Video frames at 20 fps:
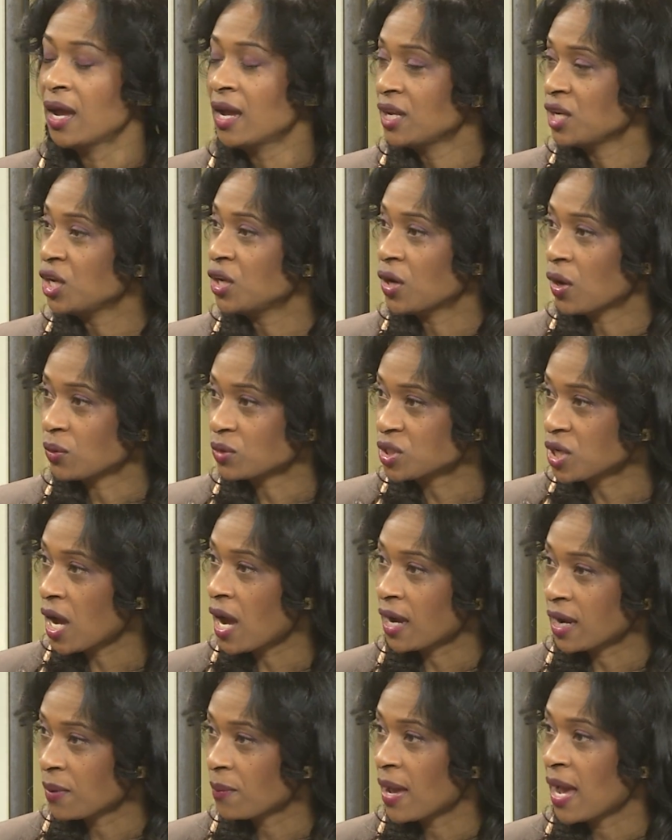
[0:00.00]
you know,
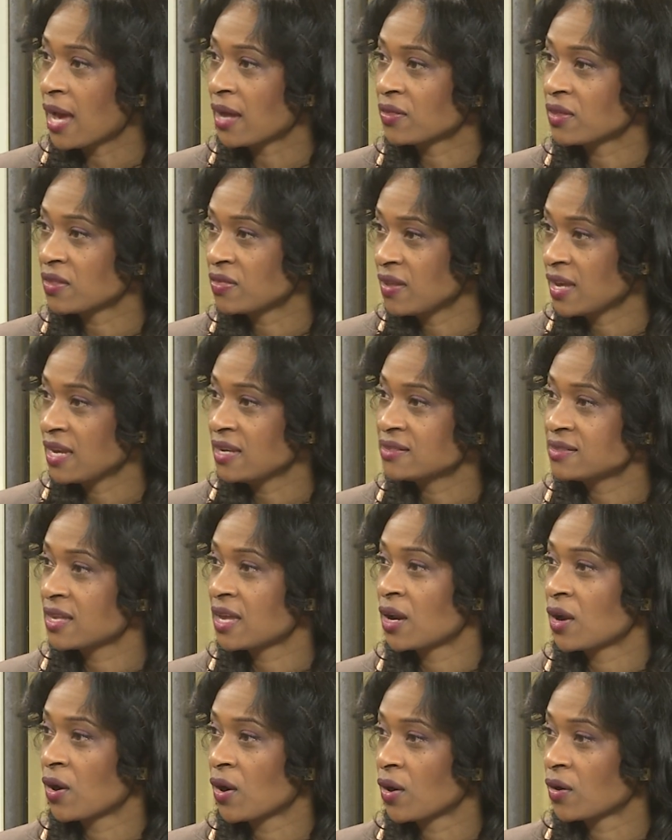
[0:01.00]
talk about the things that
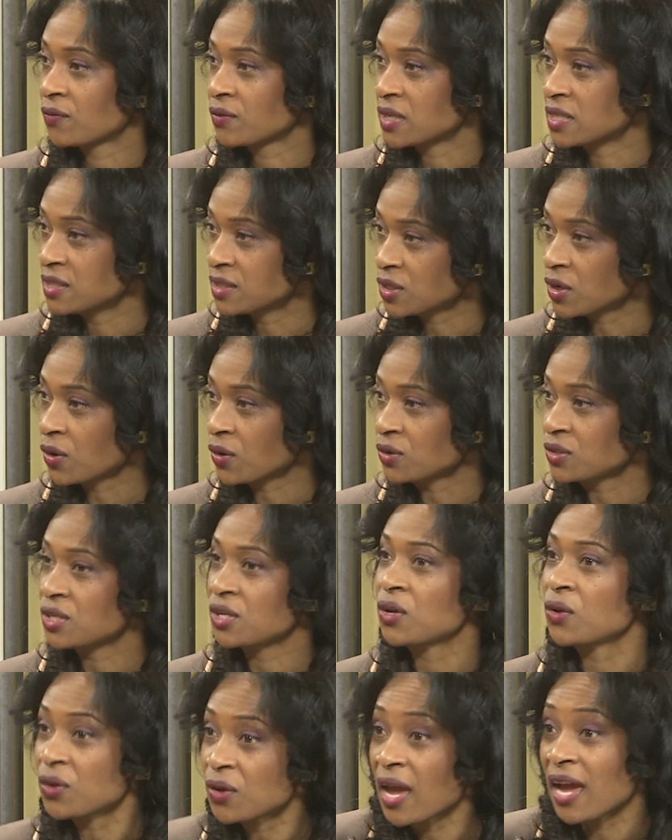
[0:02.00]
are of concern to you,
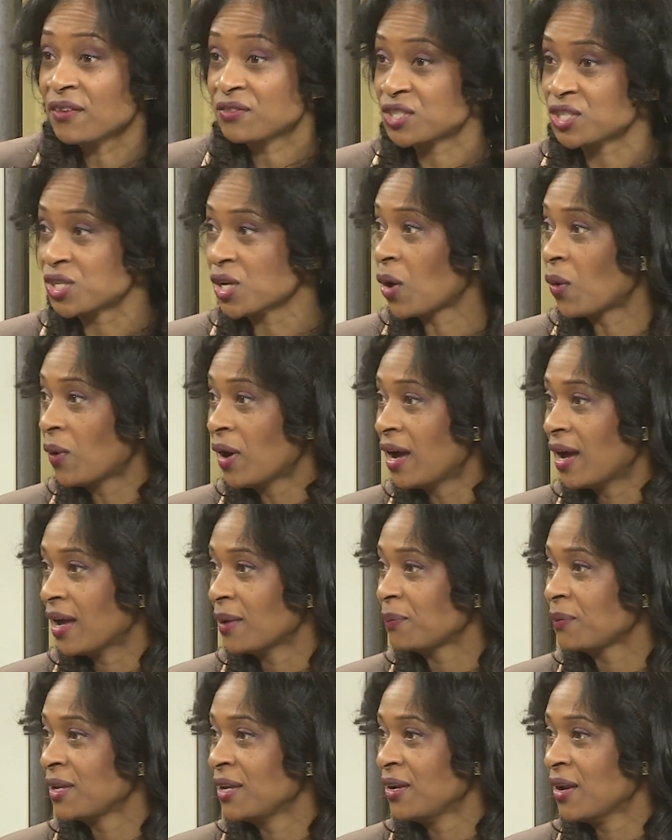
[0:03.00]
you have to show up,
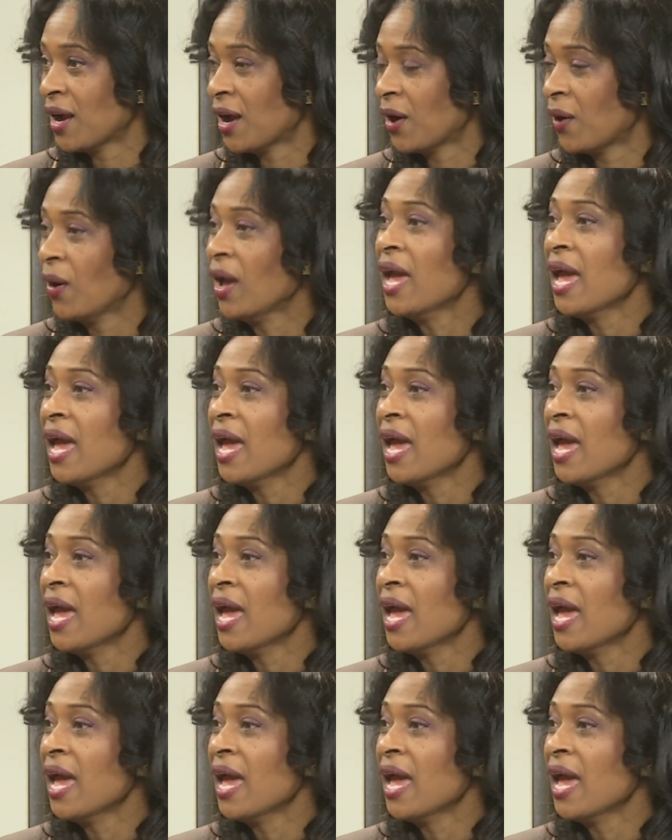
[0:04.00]
you know.